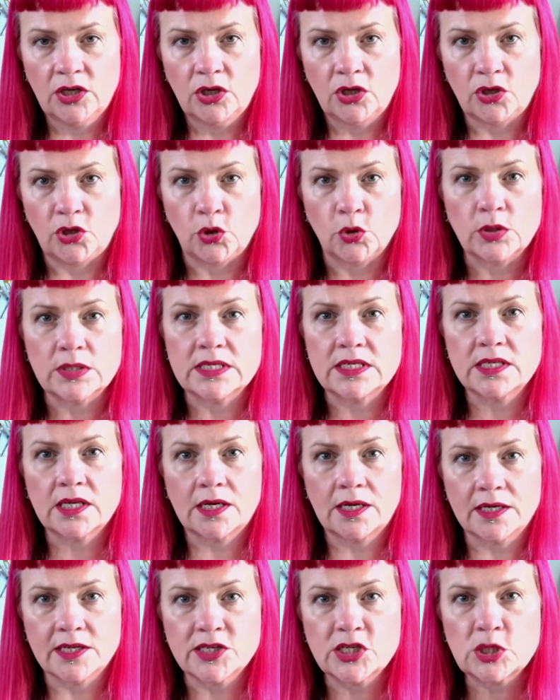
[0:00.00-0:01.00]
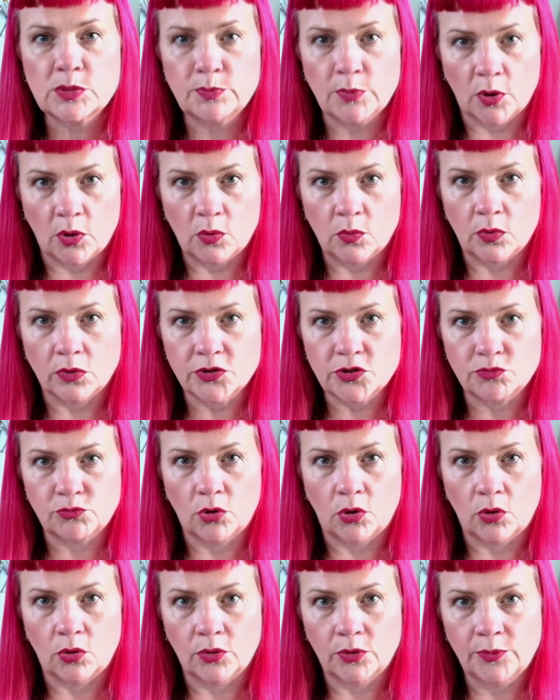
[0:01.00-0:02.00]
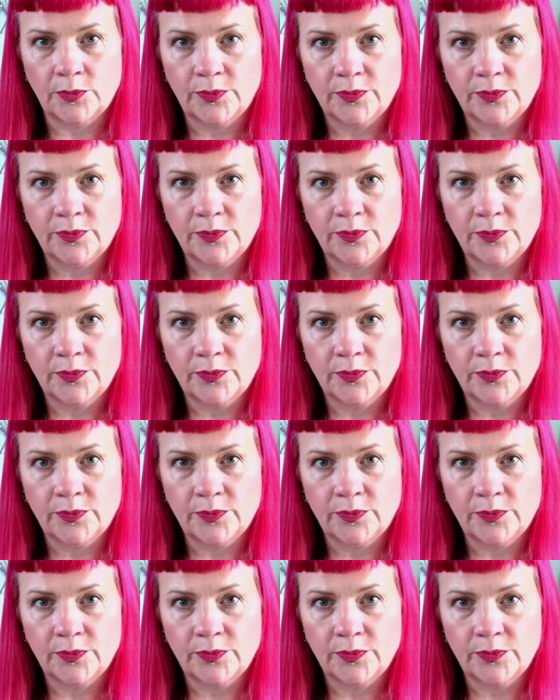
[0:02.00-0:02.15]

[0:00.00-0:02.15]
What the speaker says: You can suddenly spot what's wrong.